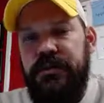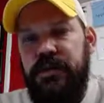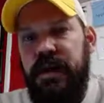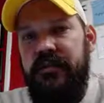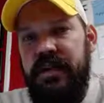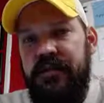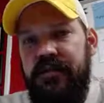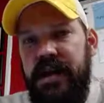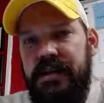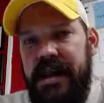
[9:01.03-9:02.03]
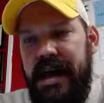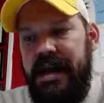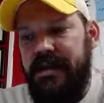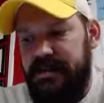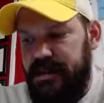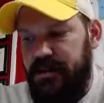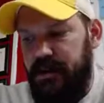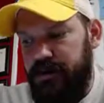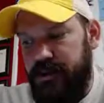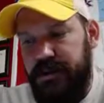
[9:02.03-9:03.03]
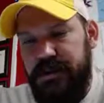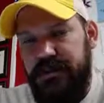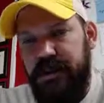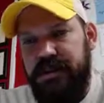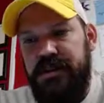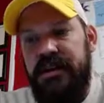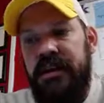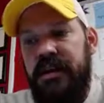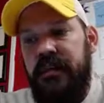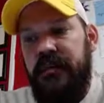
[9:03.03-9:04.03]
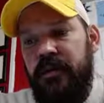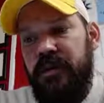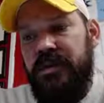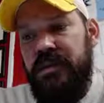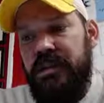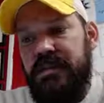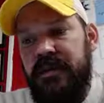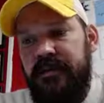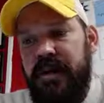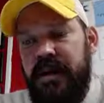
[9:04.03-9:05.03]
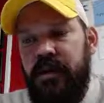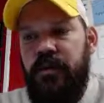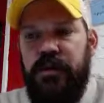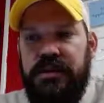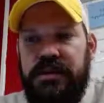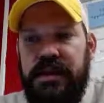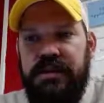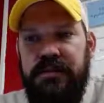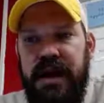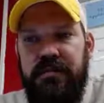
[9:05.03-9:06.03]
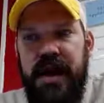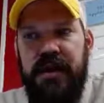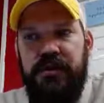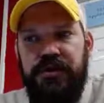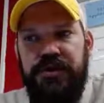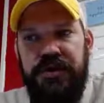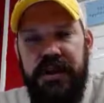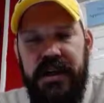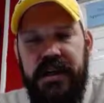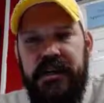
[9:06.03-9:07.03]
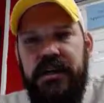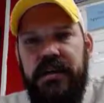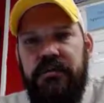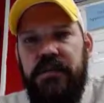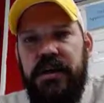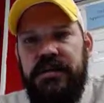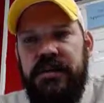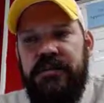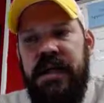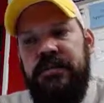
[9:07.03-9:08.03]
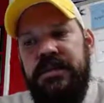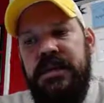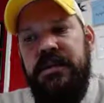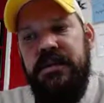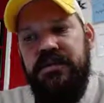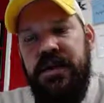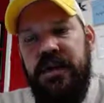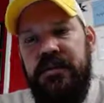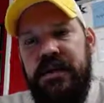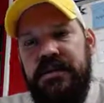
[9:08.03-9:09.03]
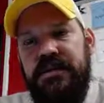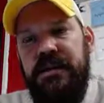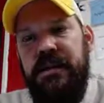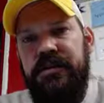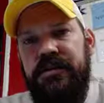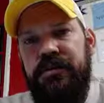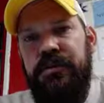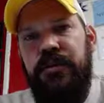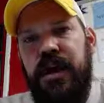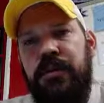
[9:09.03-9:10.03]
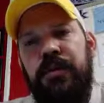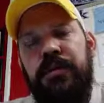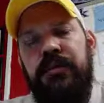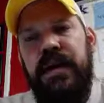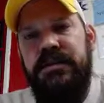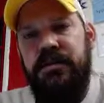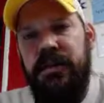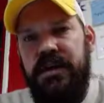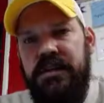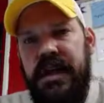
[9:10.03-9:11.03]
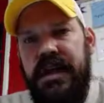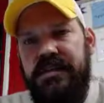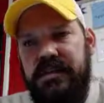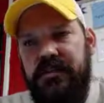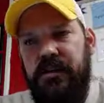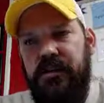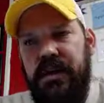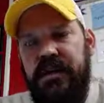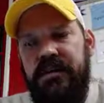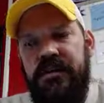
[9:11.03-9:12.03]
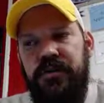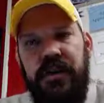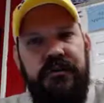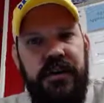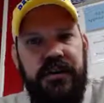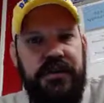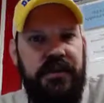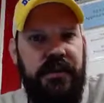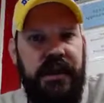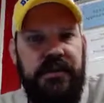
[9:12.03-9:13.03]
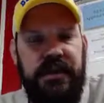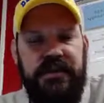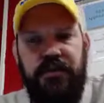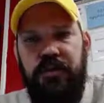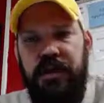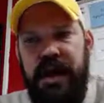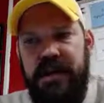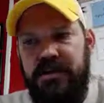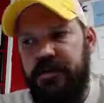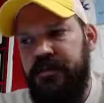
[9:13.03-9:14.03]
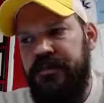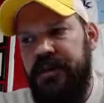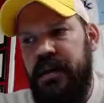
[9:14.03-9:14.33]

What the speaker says: So I've in effect added 0 to this function, which is, I won't really say it's a mathematical trick, but sometimes it does become necessary to come up with fancy ways to add 0 into a function to make things more manageable.